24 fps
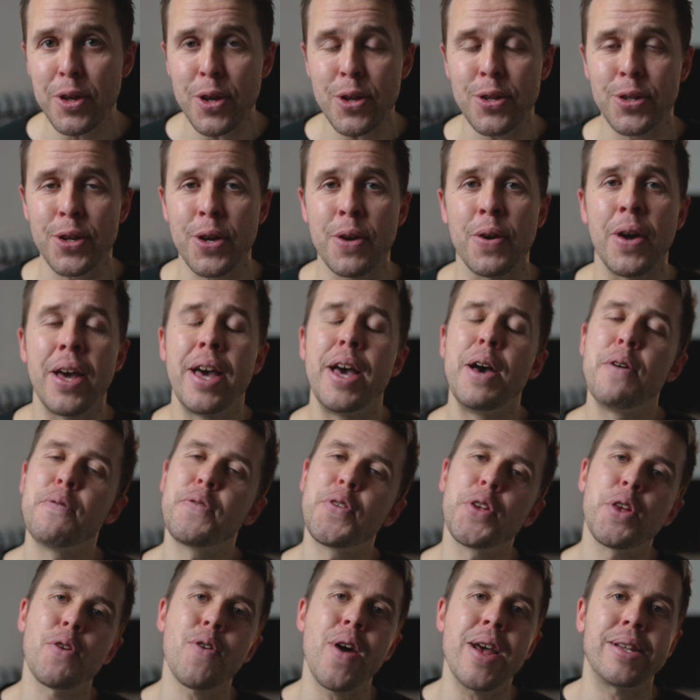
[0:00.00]
you do
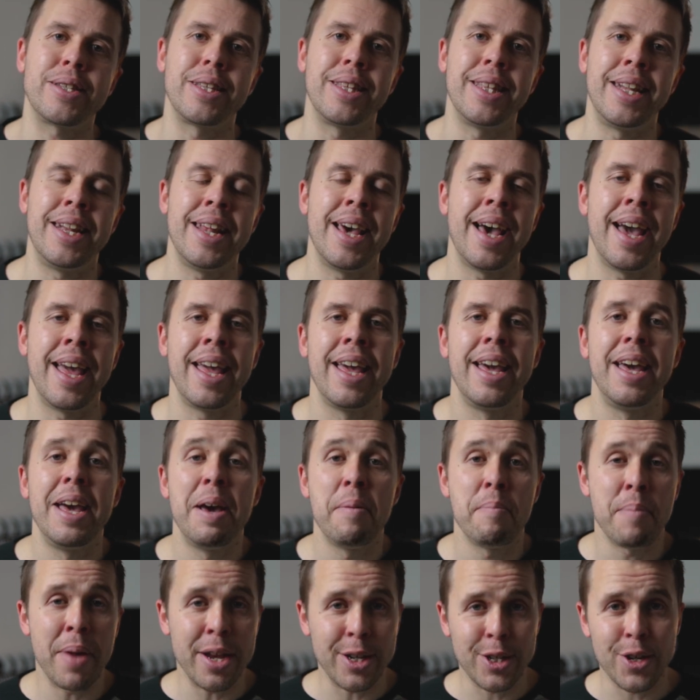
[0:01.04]
for the rest of the day,
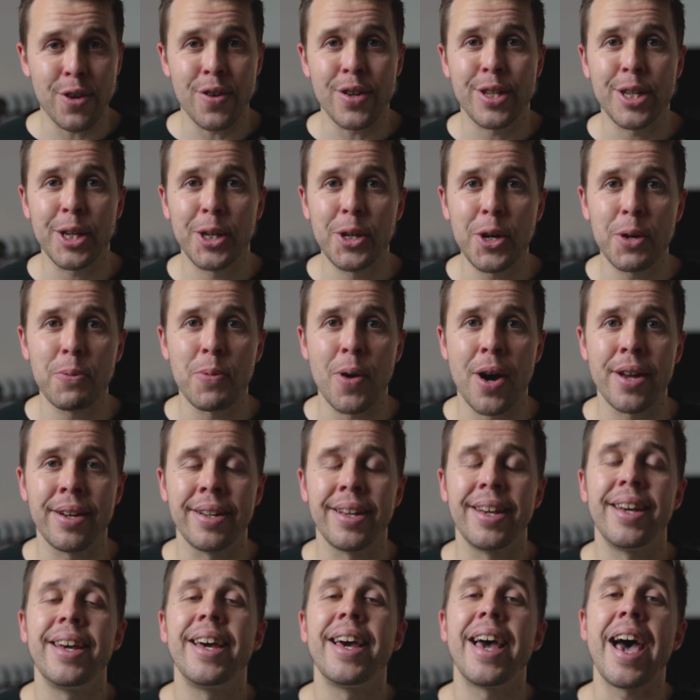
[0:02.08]
make sure it's a good
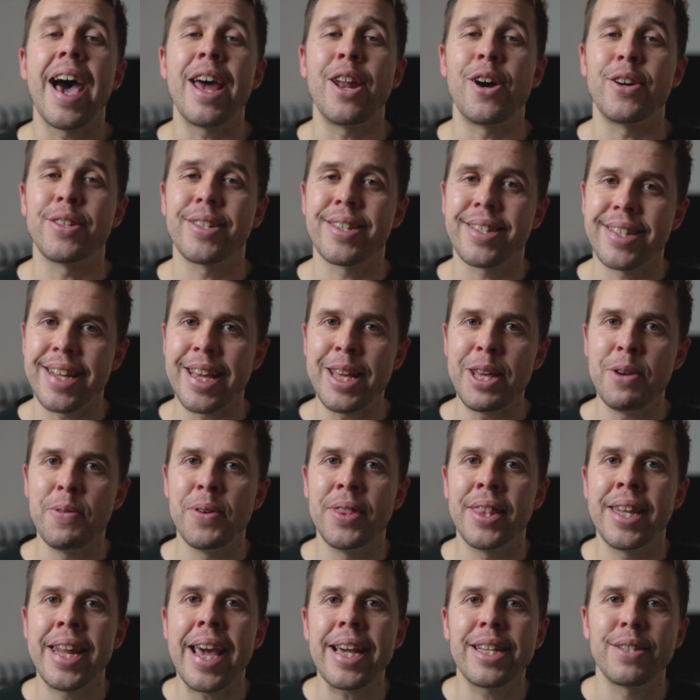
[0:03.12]
one, and I'll see you
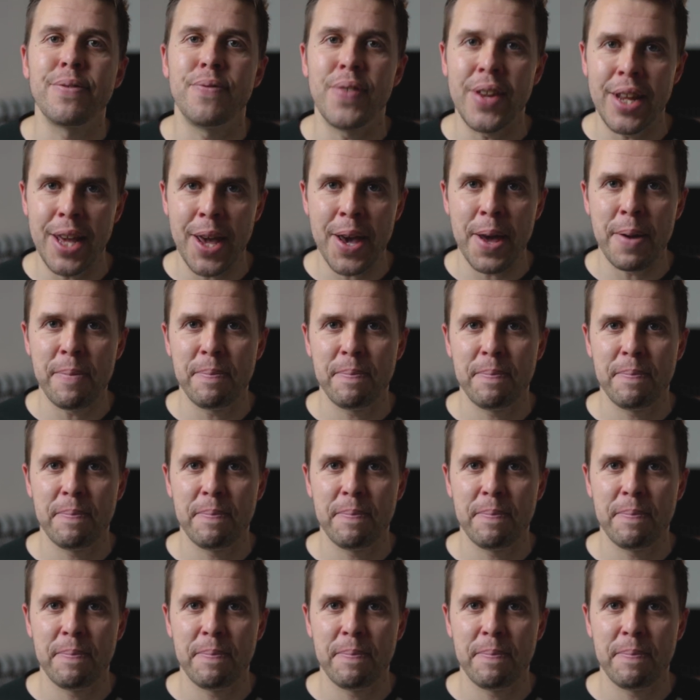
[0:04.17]
in the next video.